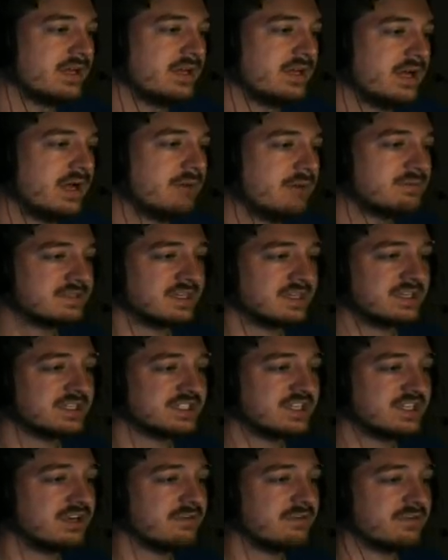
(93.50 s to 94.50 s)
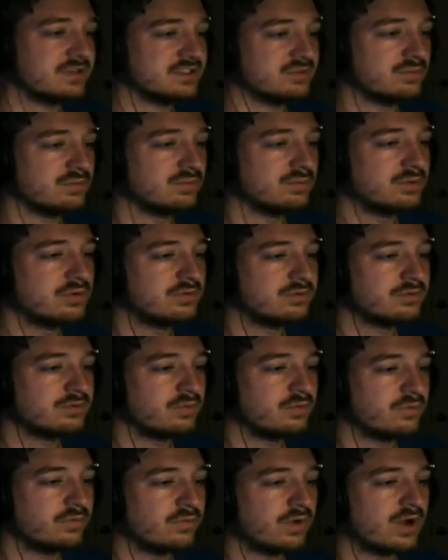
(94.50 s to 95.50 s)
I was like a shellfish removed
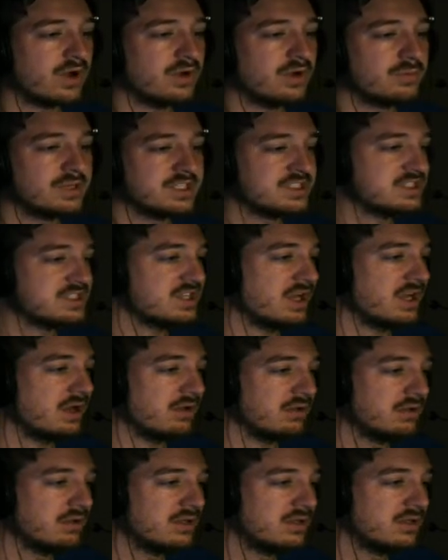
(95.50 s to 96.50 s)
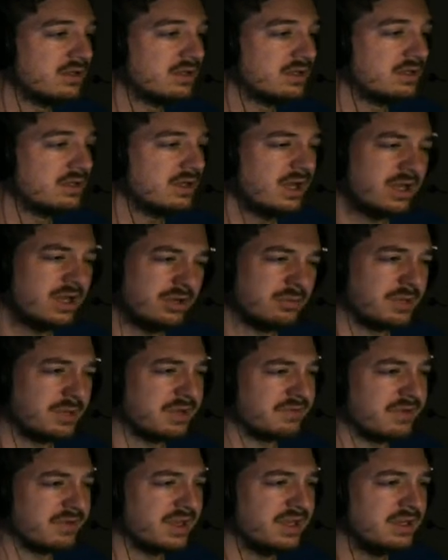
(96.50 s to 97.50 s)
from its shell. I knew my
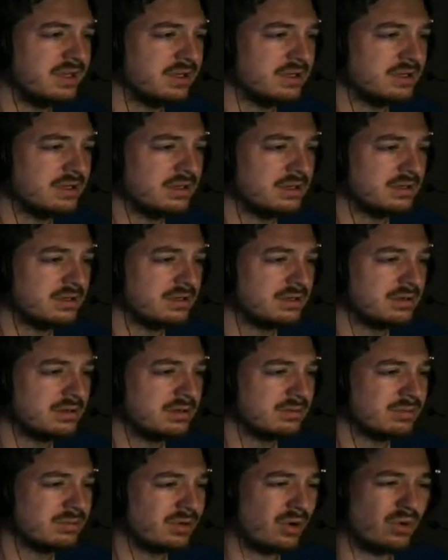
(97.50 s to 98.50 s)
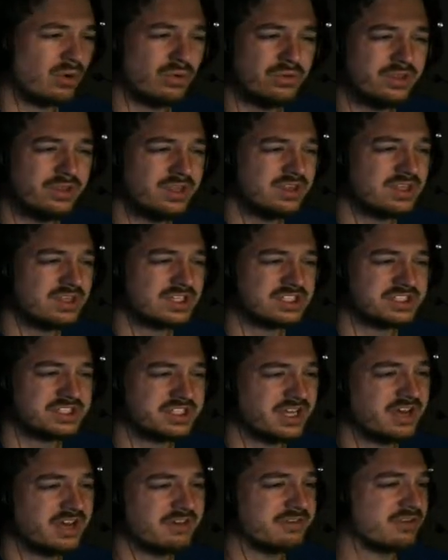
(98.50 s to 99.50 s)
fate, but only the
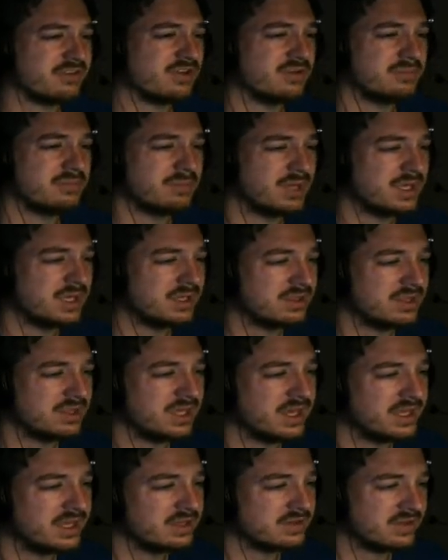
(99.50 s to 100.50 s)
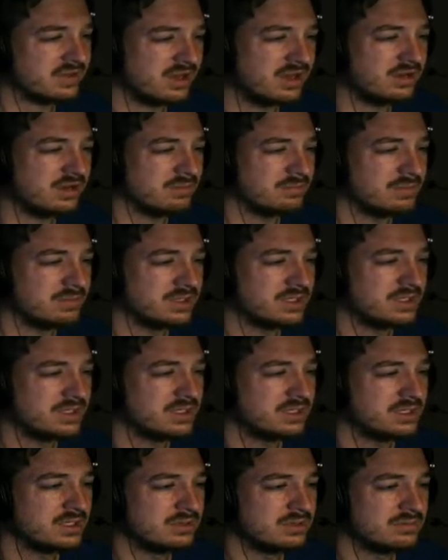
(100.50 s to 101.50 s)
chef could make the end come.
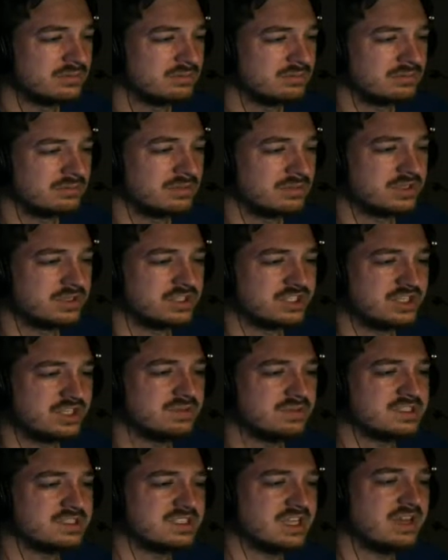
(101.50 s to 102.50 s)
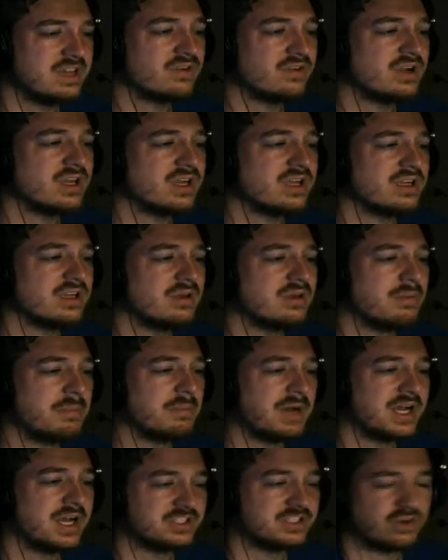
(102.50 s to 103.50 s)
And she was savoring
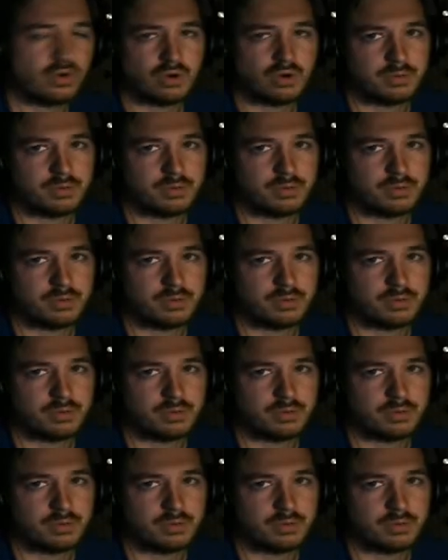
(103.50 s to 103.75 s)
my torment.